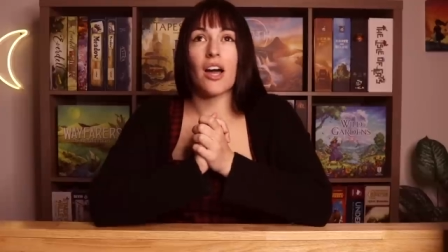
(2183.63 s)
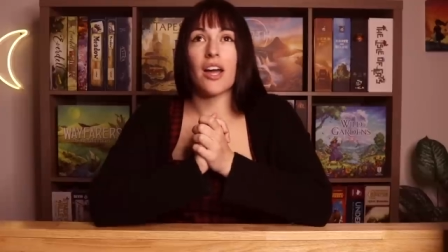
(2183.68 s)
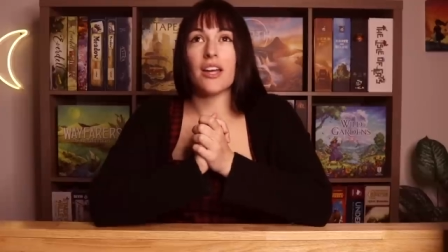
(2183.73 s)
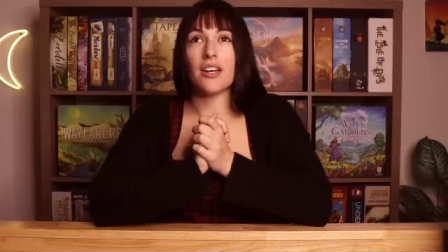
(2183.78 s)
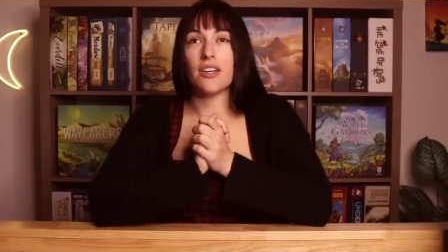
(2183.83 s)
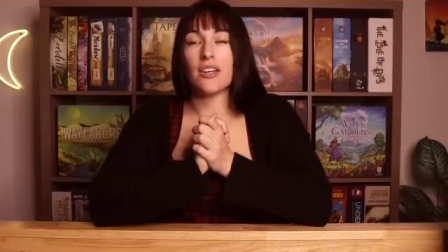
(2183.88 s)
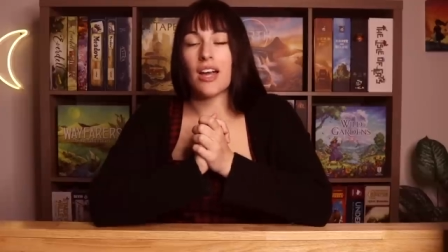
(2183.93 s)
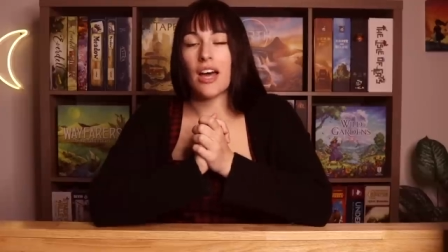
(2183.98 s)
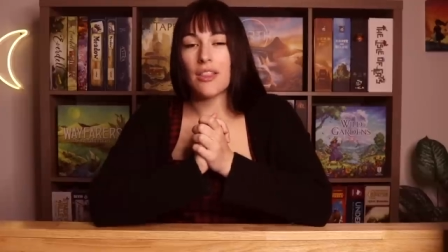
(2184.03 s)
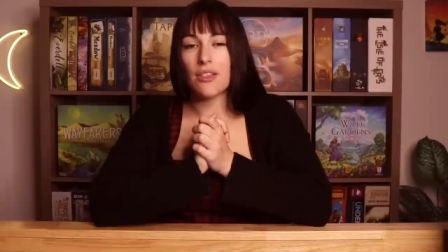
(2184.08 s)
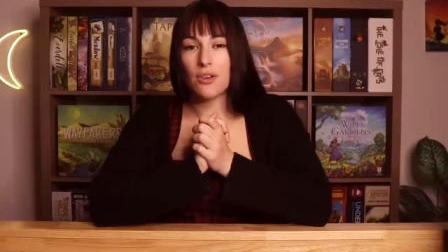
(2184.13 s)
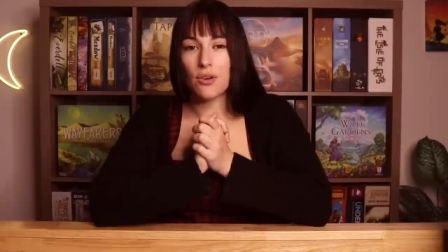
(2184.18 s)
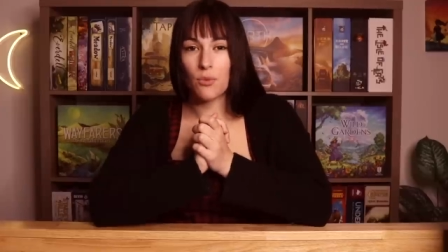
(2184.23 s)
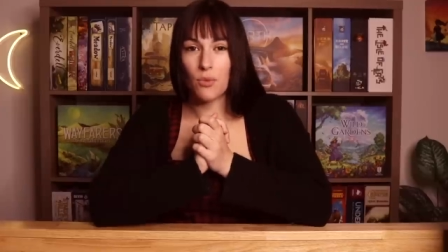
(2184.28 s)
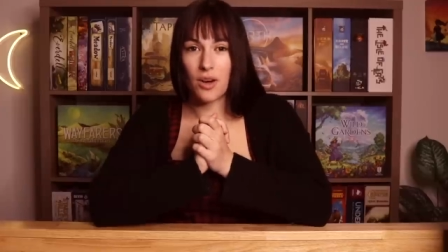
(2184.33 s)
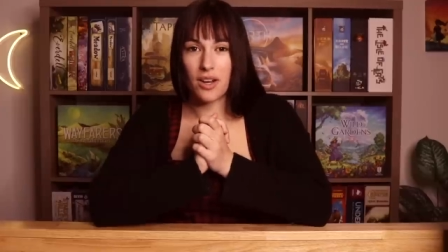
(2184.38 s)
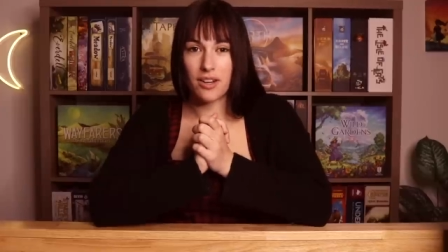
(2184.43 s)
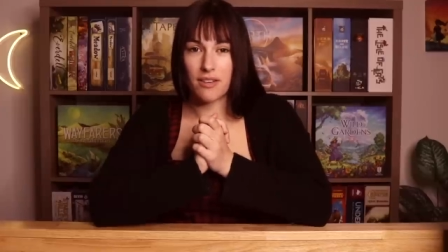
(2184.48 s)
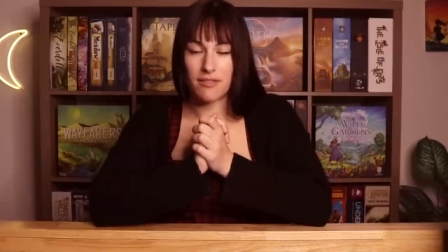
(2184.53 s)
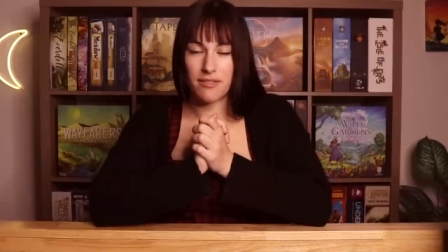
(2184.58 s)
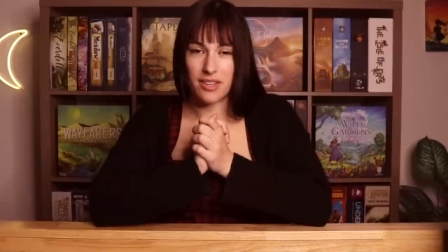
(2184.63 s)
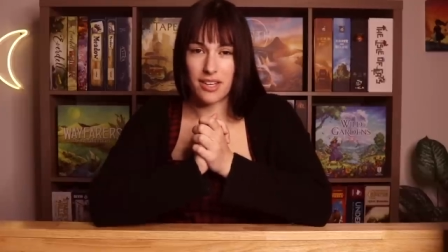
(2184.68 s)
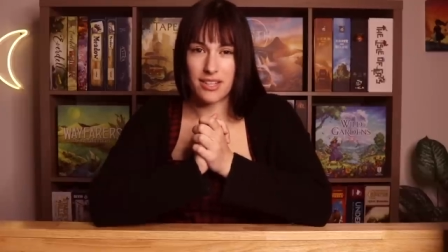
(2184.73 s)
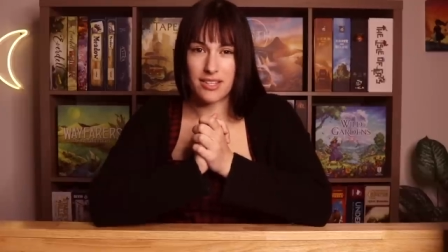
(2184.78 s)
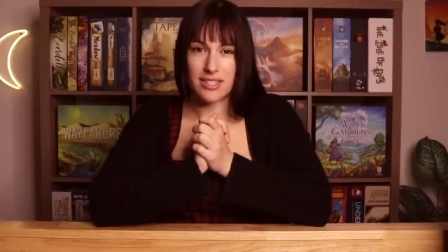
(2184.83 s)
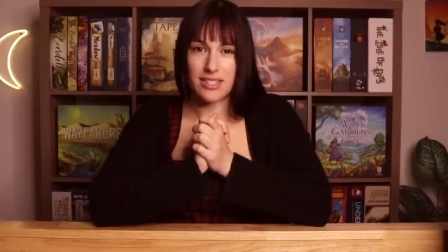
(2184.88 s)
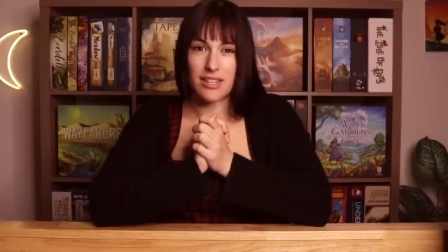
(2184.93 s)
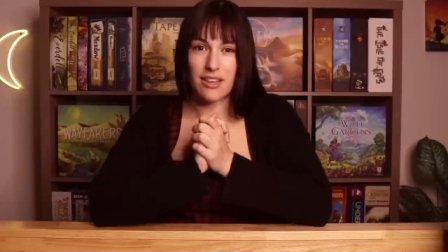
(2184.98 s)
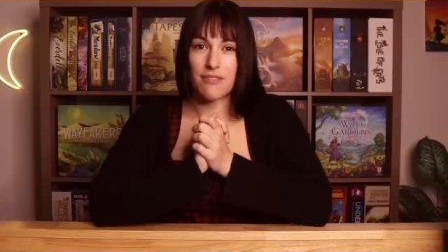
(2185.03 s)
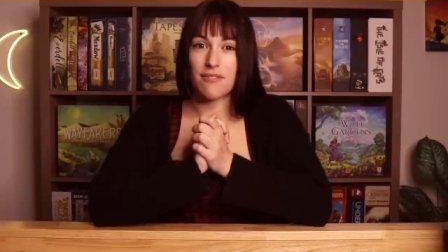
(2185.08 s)
another one of
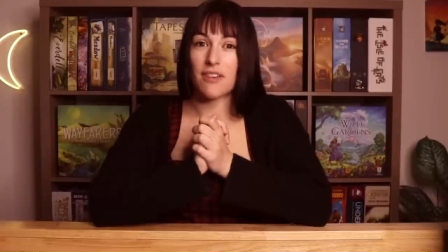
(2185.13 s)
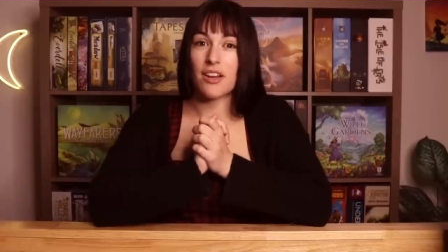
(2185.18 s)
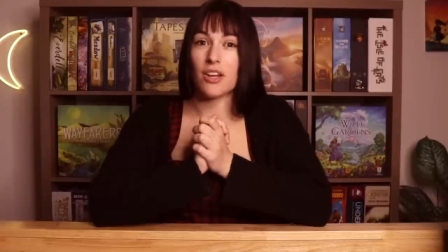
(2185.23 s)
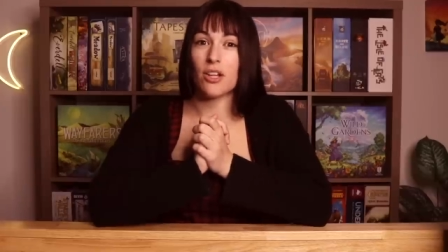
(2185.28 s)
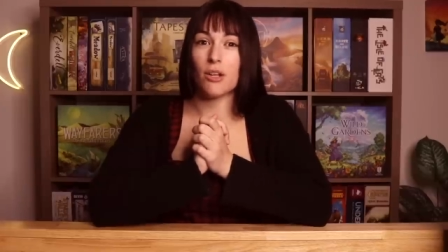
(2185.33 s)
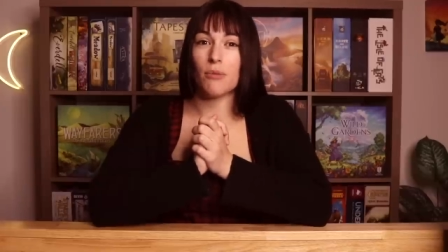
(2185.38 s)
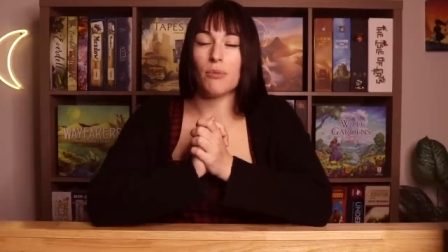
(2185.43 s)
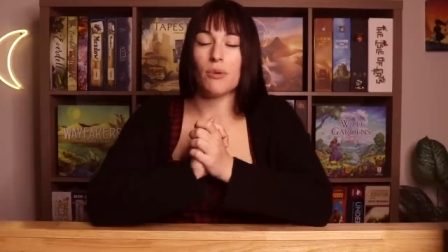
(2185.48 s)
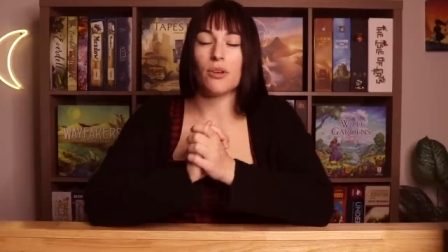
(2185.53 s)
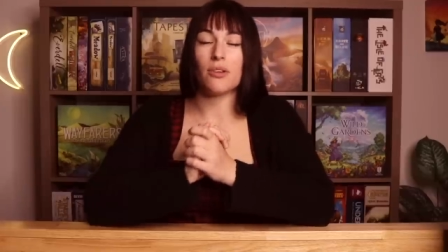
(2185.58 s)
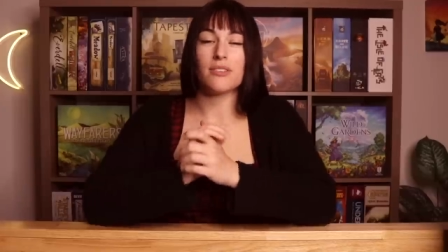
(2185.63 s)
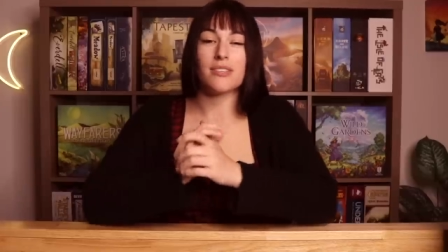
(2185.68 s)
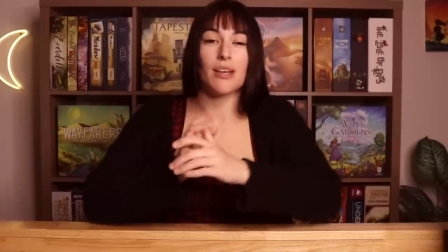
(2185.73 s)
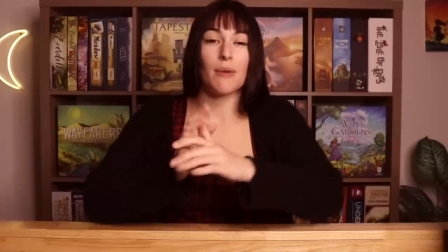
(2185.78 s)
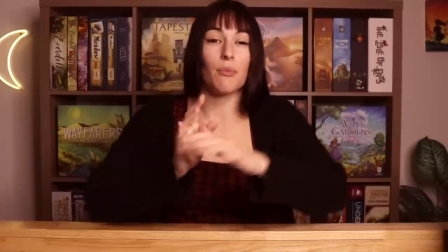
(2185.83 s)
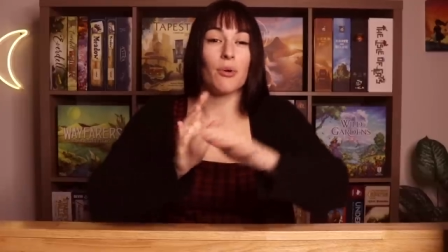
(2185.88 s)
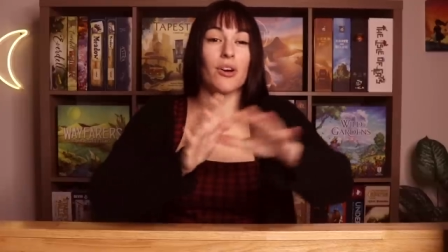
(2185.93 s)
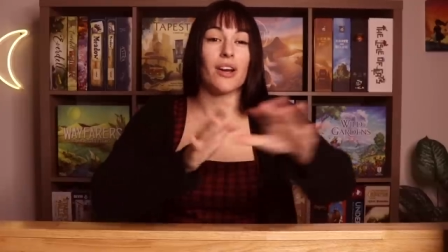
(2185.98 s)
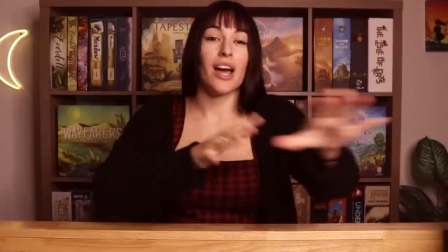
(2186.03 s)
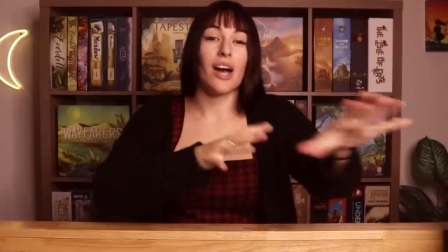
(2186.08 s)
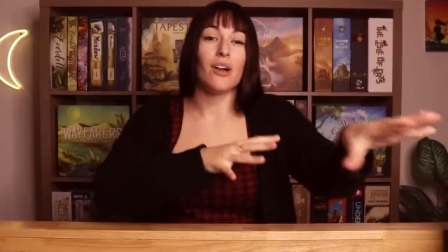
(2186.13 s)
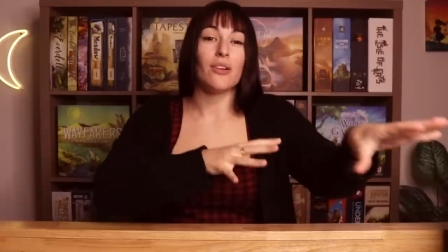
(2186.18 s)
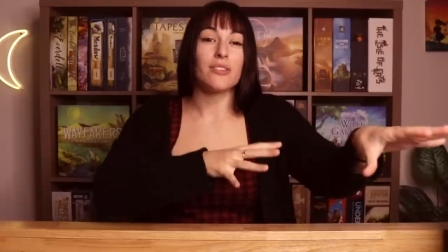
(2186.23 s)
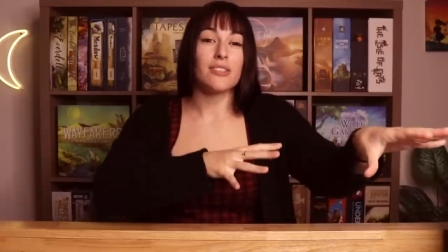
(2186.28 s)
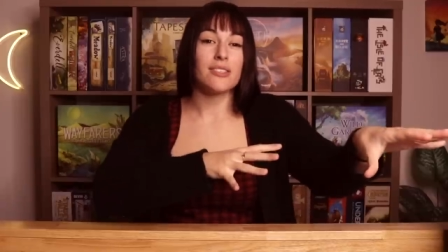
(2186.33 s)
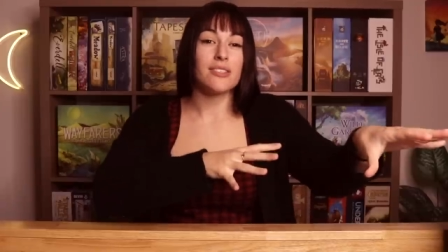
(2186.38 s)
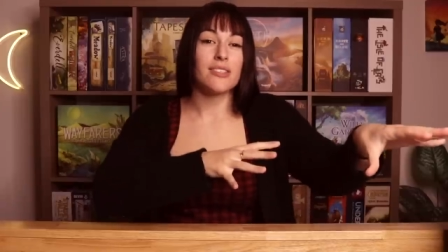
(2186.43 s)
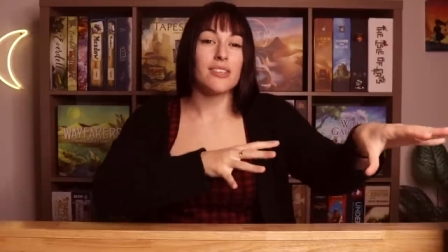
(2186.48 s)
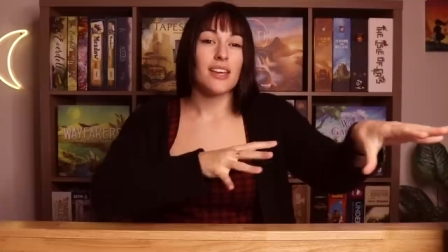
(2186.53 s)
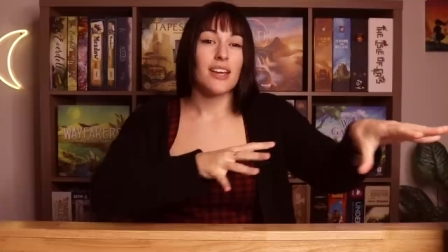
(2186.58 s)
this available somewhere
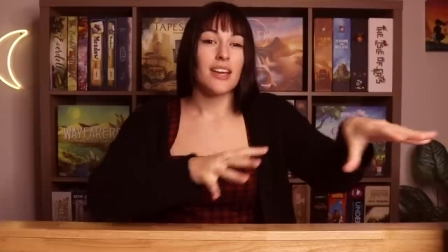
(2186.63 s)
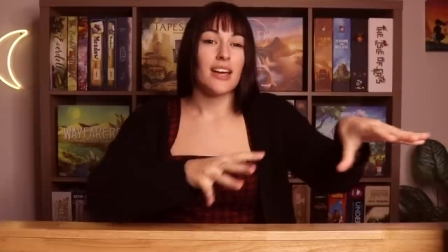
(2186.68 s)
else